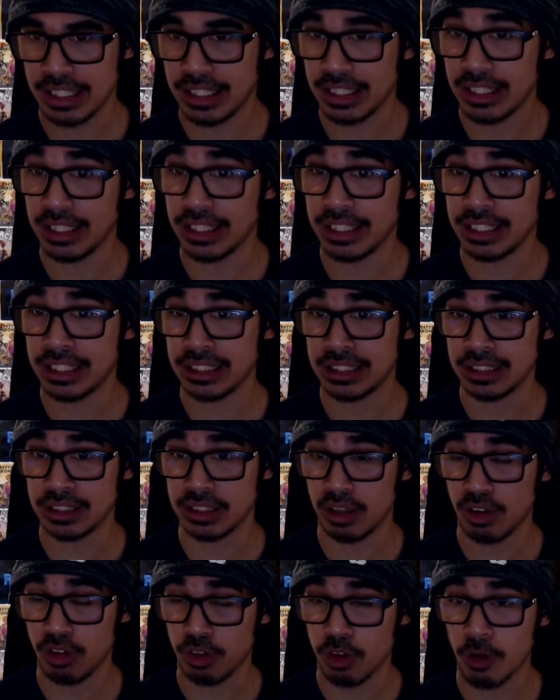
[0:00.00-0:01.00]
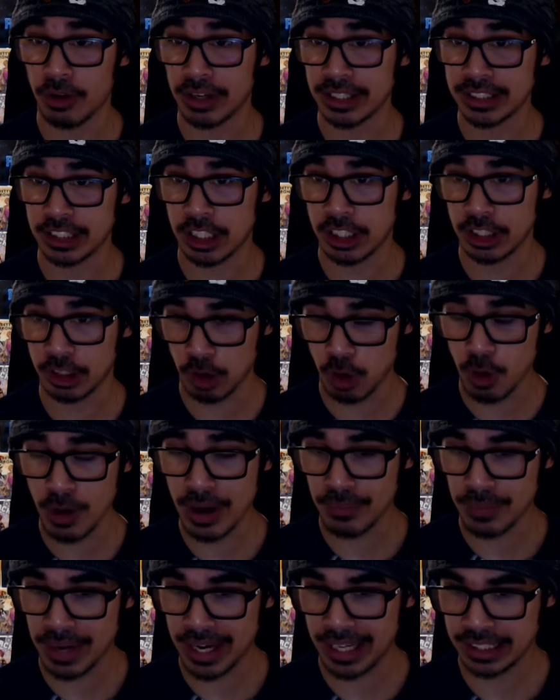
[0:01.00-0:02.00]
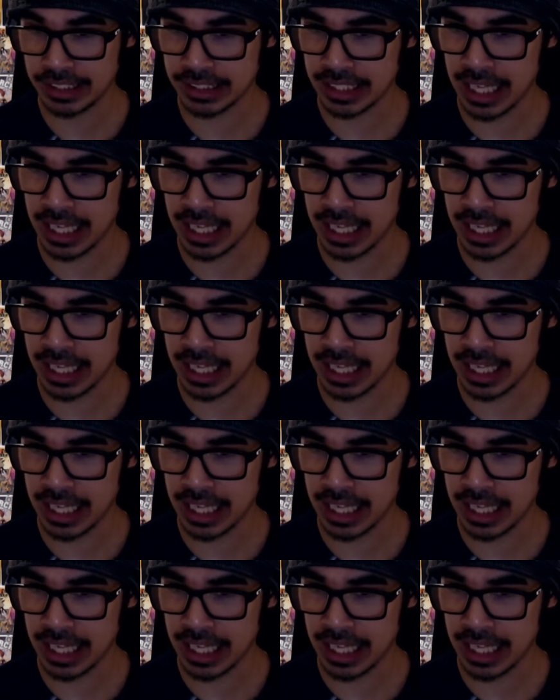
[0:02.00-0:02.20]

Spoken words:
is focused on growing pains.